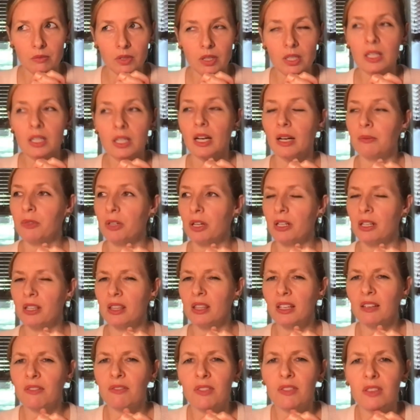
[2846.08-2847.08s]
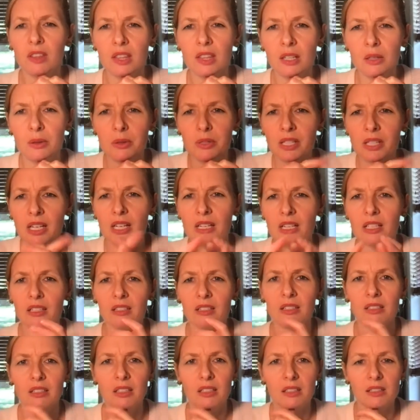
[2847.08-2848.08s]
yeah, I'm trying to think if there was
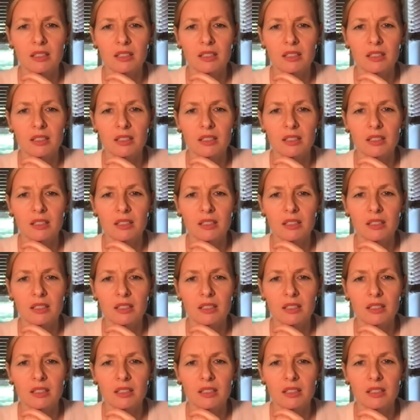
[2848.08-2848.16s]
any